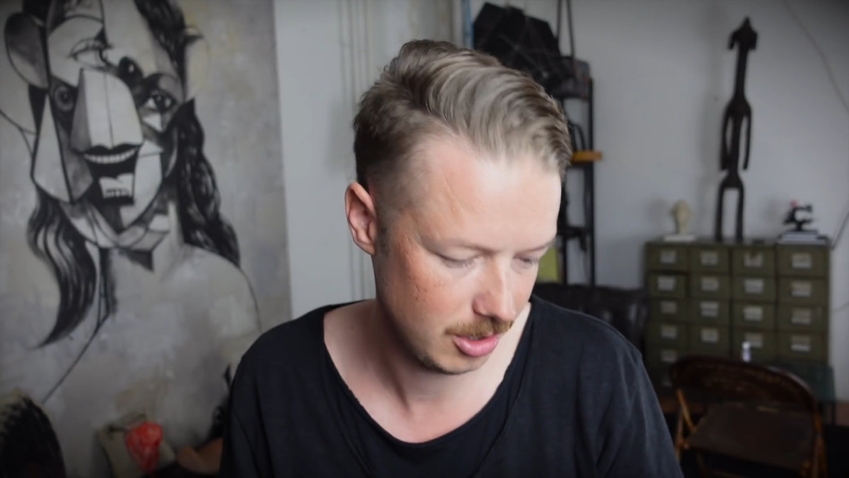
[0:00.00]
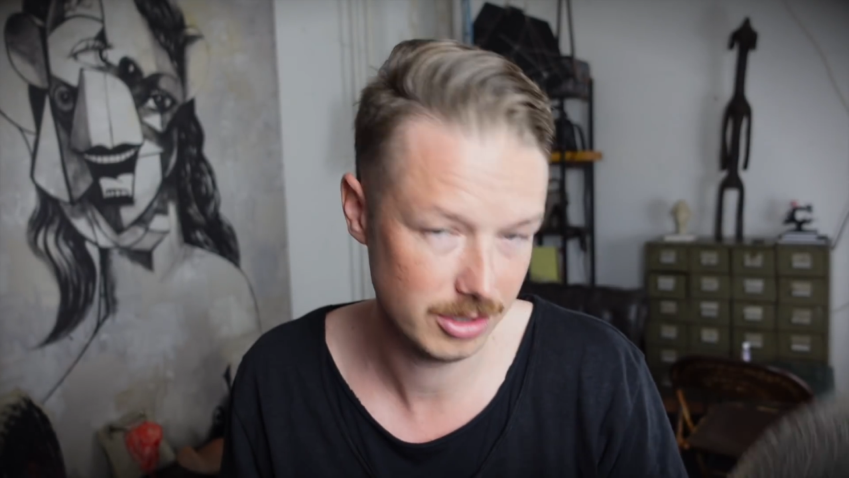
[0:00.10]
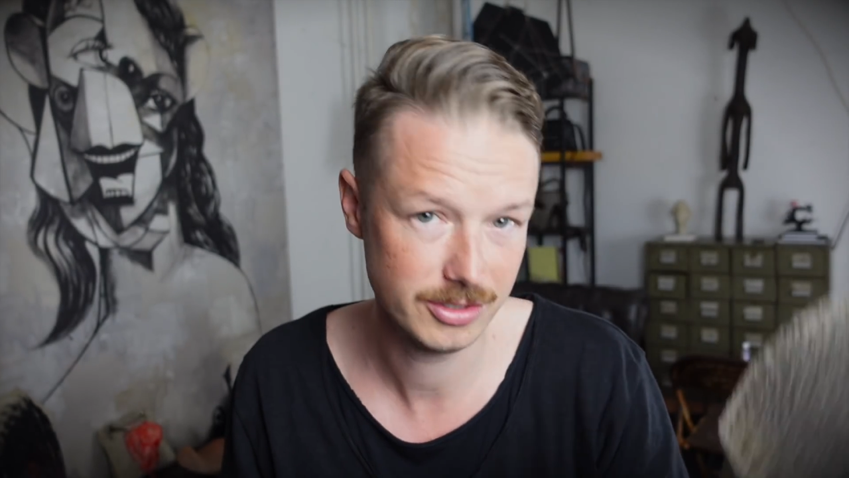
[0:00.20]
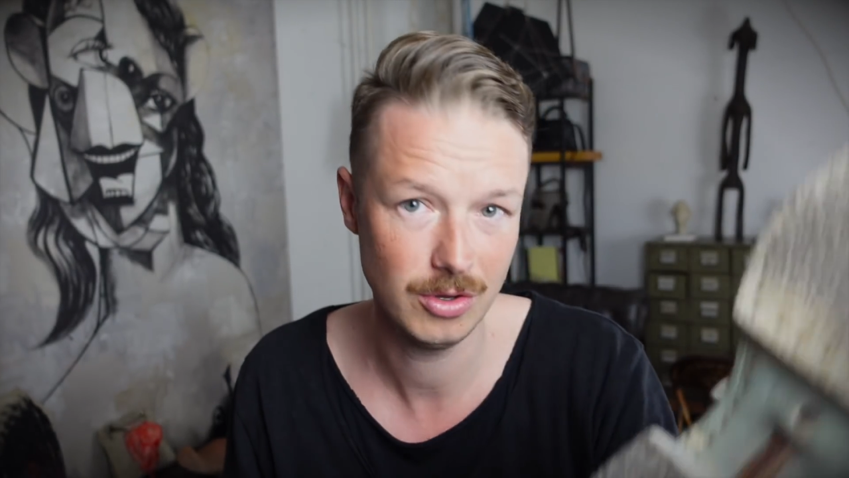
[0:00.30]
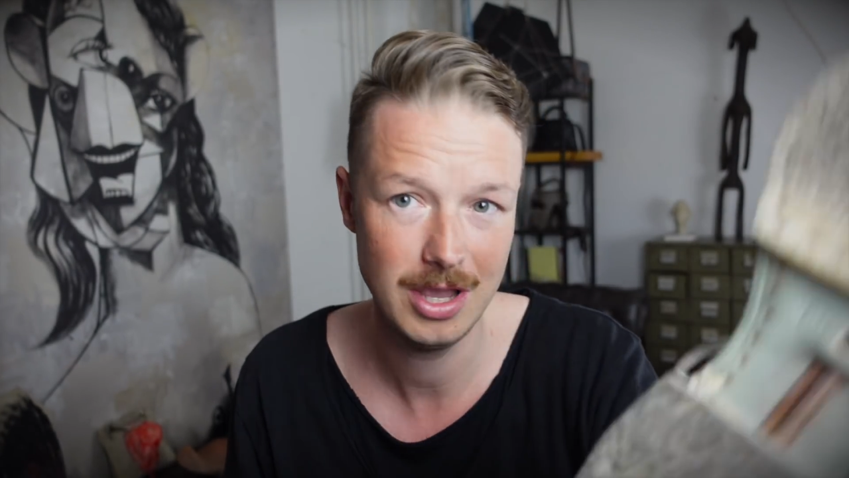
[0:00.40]

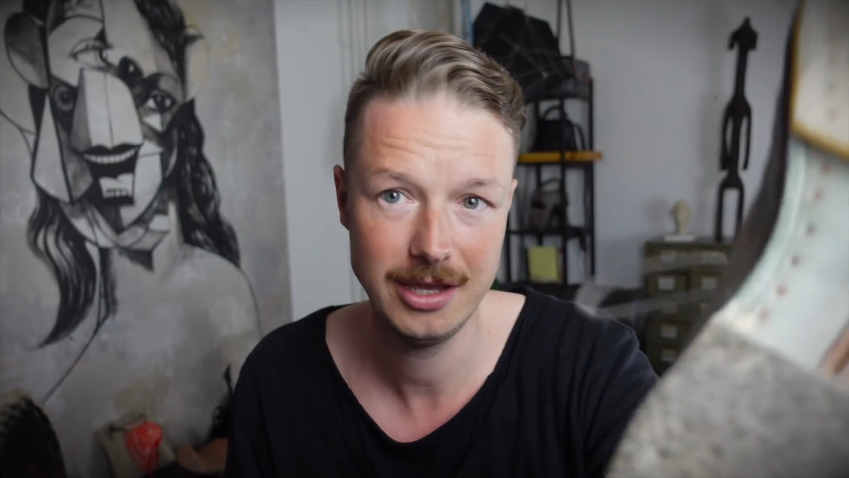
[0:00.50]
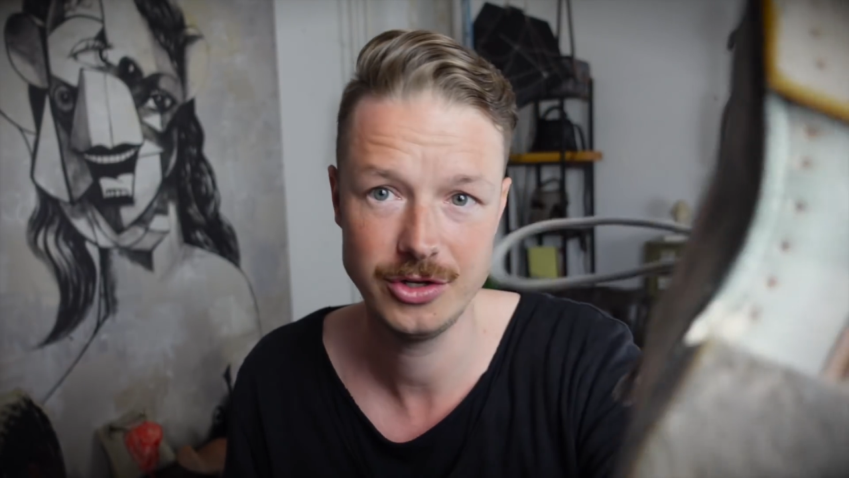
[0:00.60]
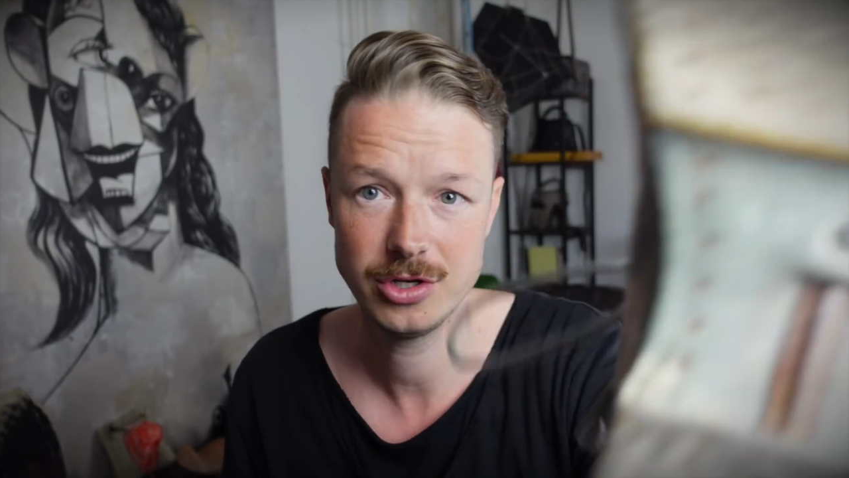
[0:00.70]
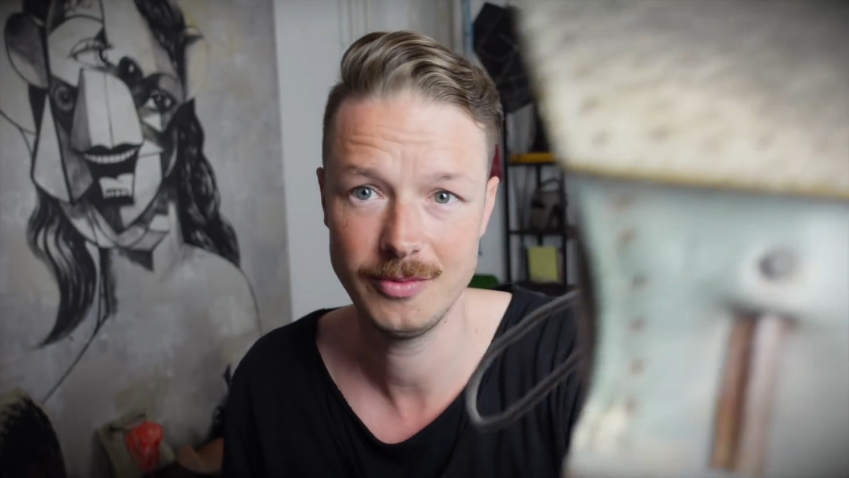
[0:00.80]
also aged